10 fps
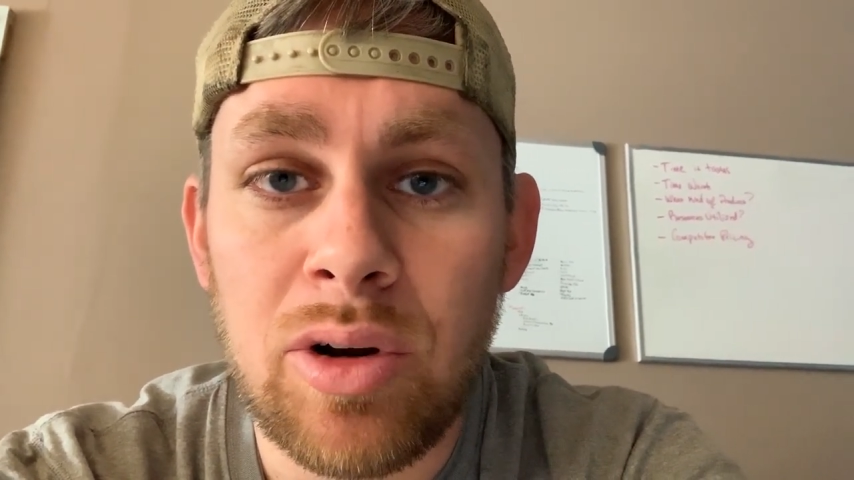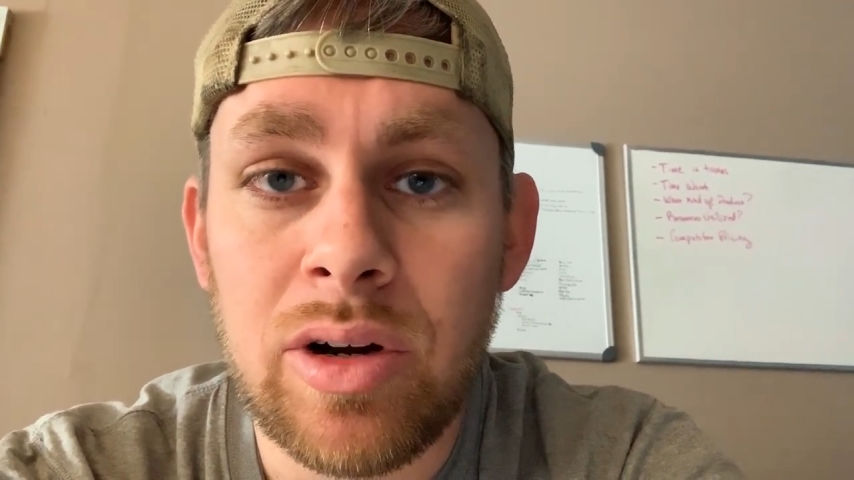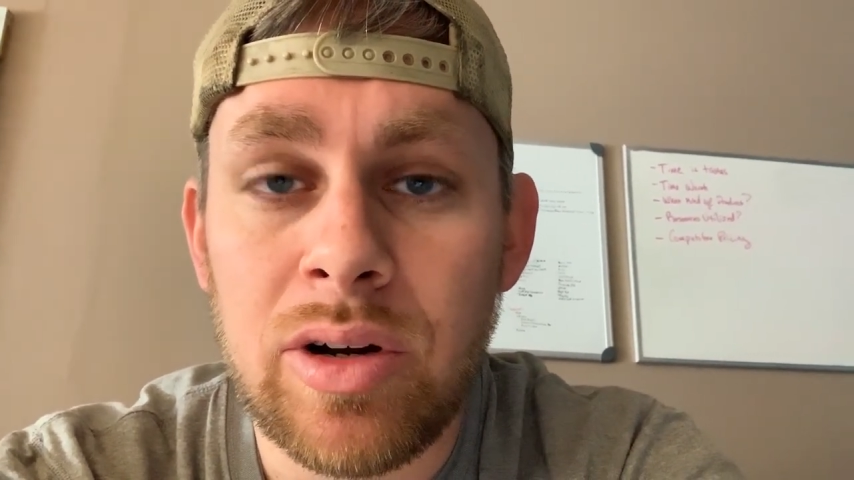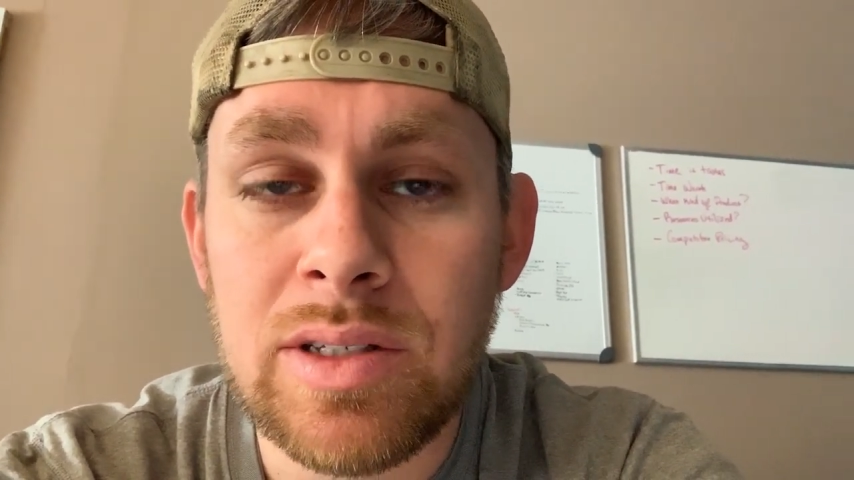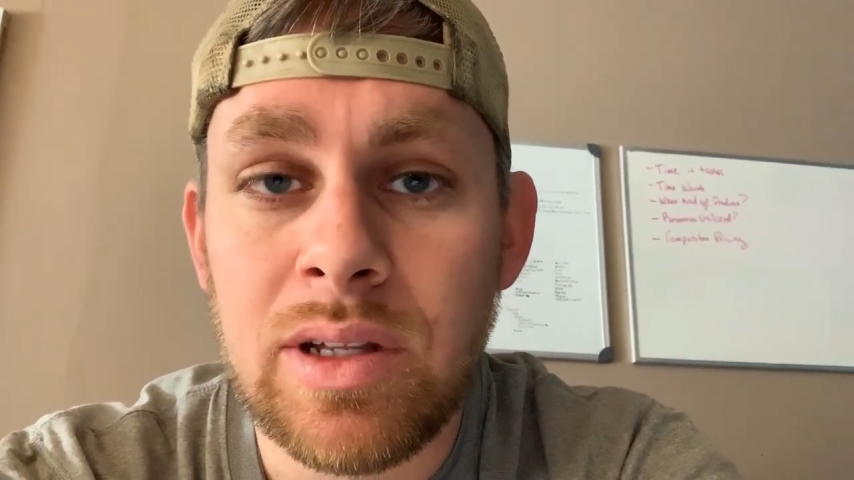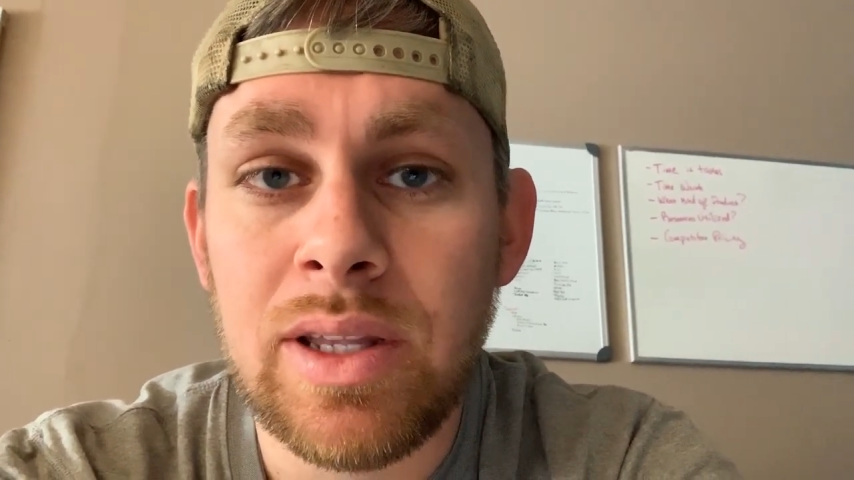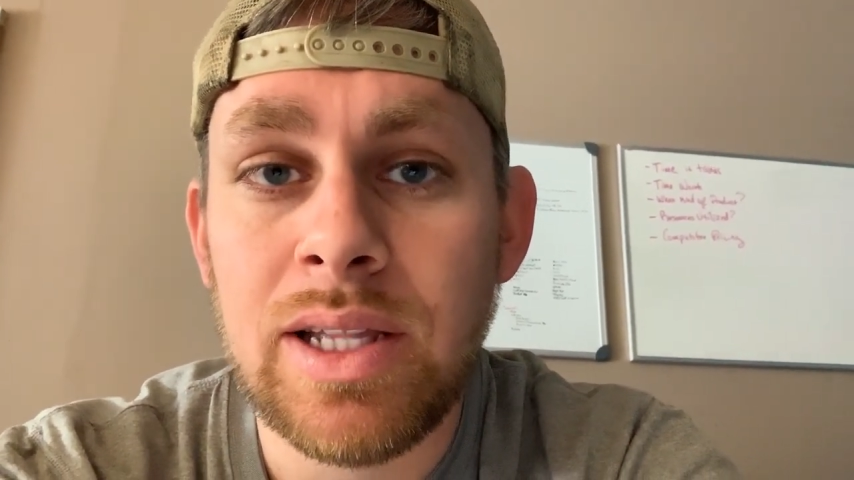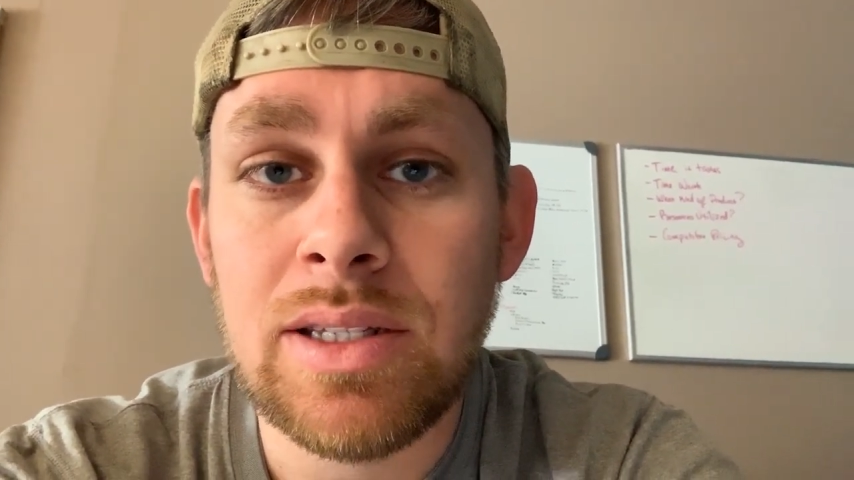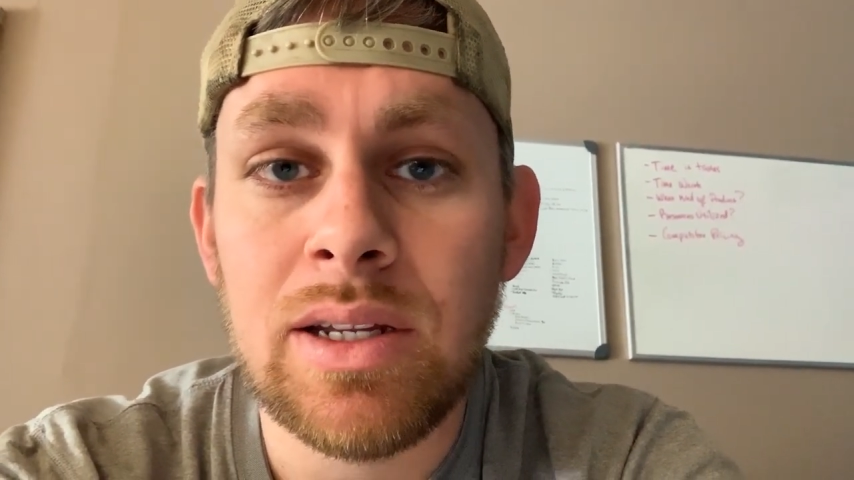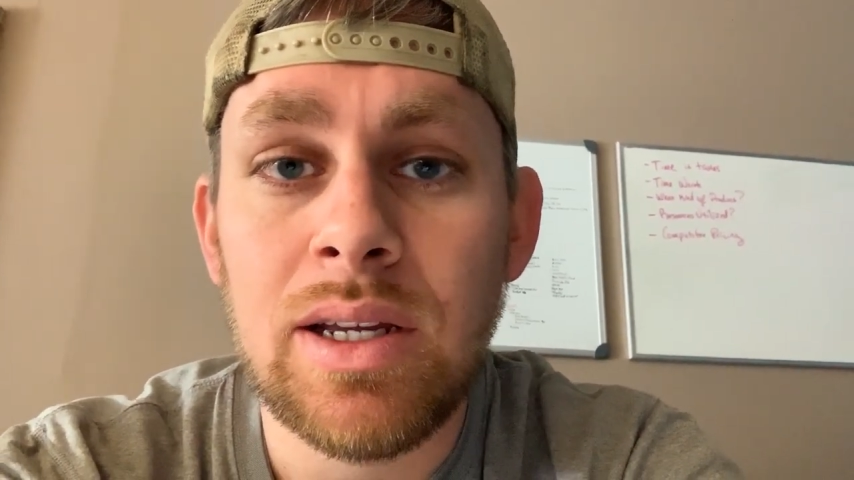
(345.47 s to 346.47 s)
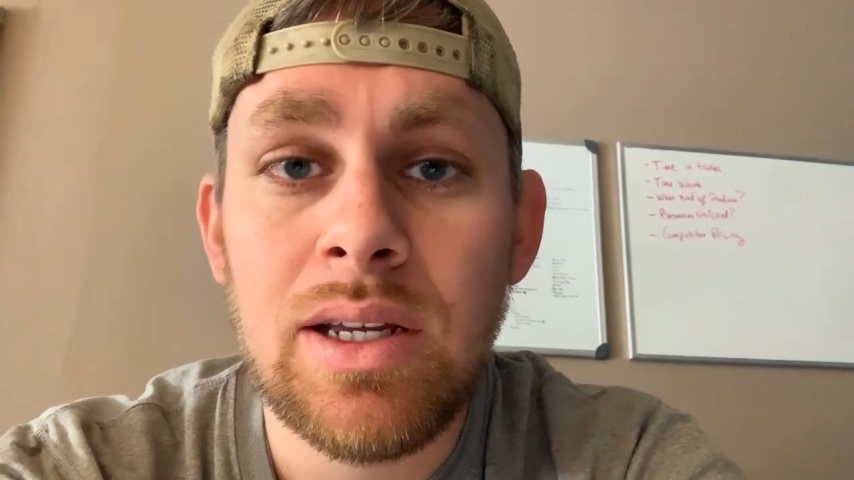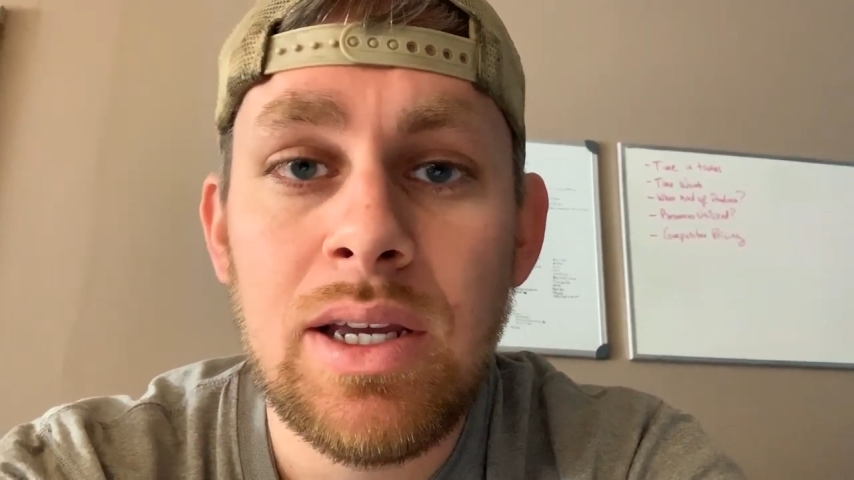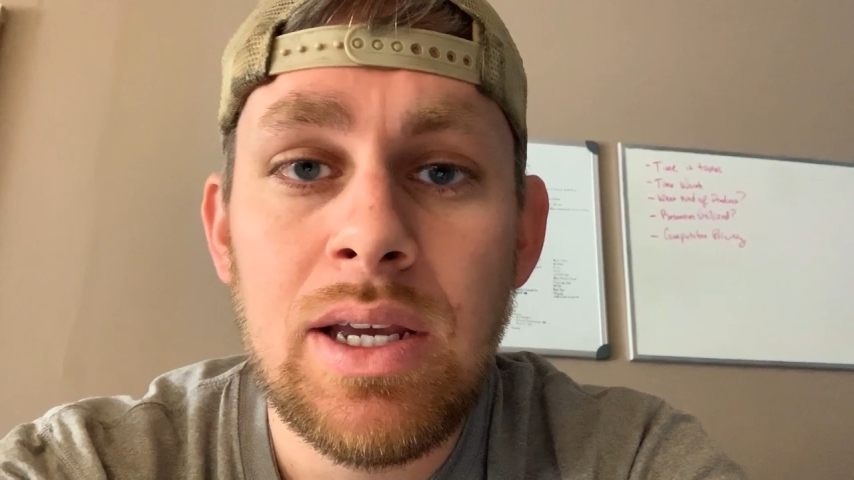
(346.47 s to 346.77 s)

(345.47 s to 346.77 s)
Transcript: progress on that today